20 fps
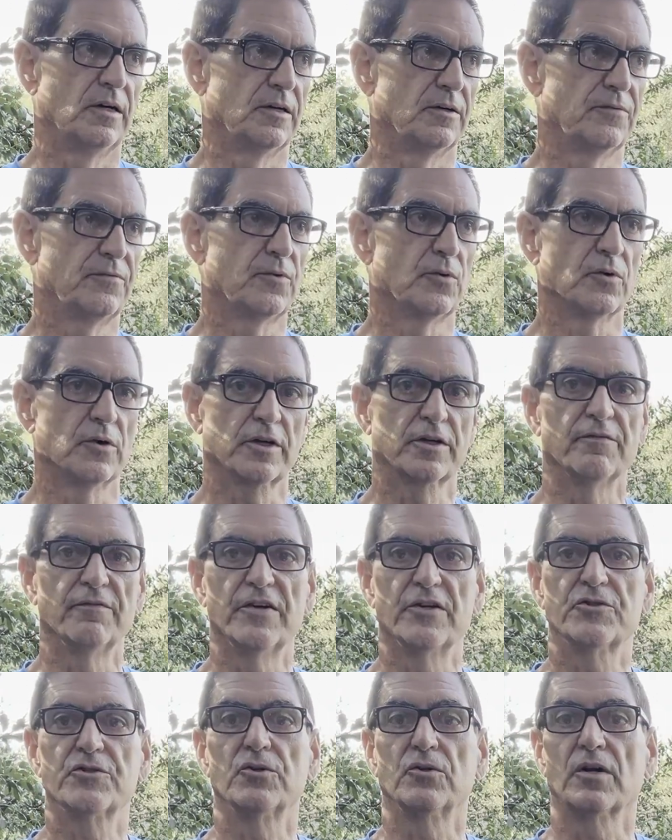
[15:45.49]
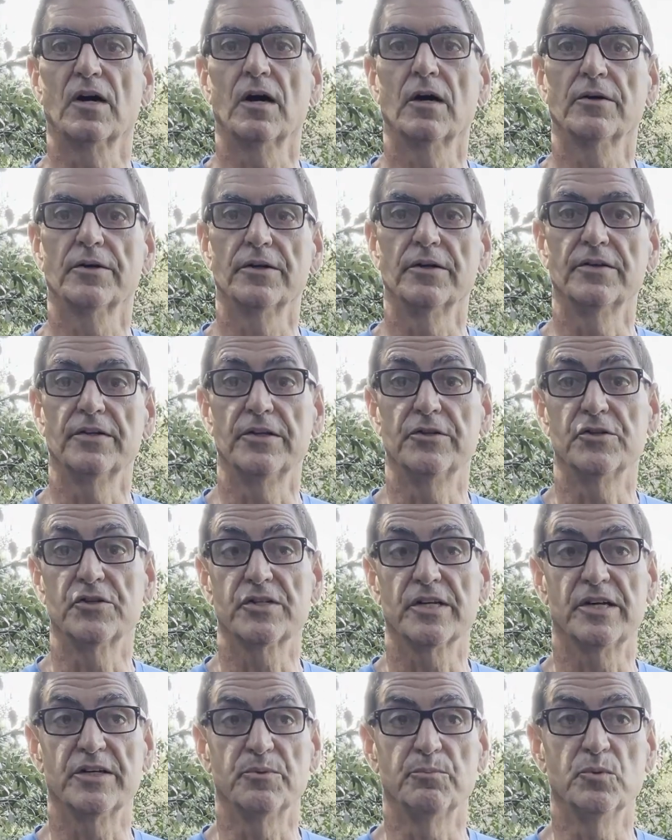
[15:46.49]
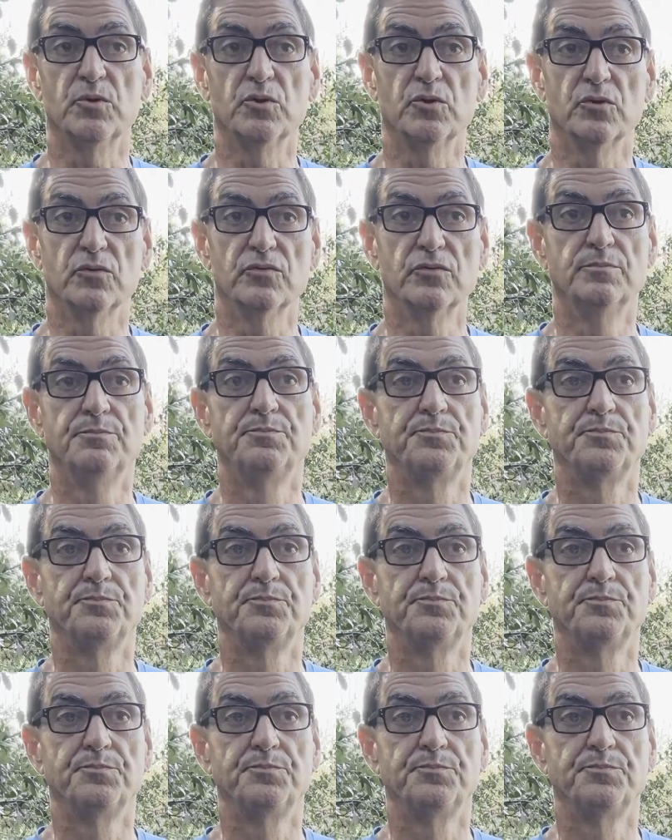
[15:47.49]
for a conventional garden, and then you decide to move,